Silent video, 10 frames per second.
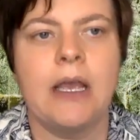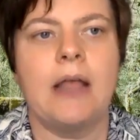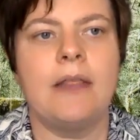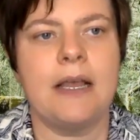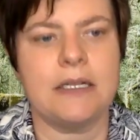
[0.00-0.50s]

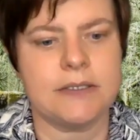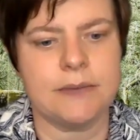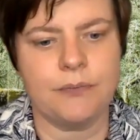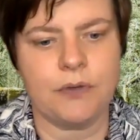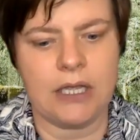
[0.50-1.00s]
And that's
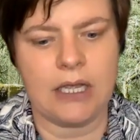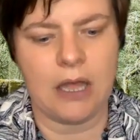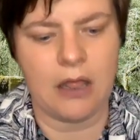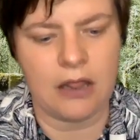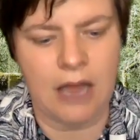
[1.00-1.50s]
something
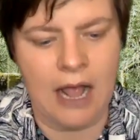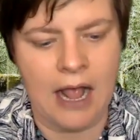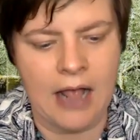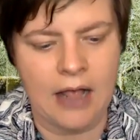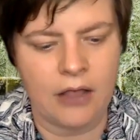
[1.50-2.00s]

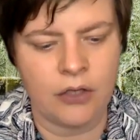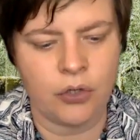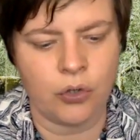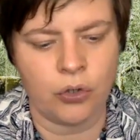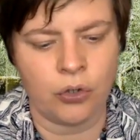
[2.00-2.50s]
that
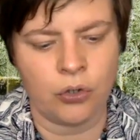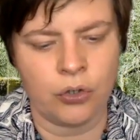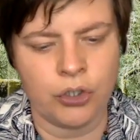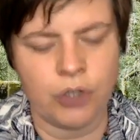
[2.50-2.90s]
you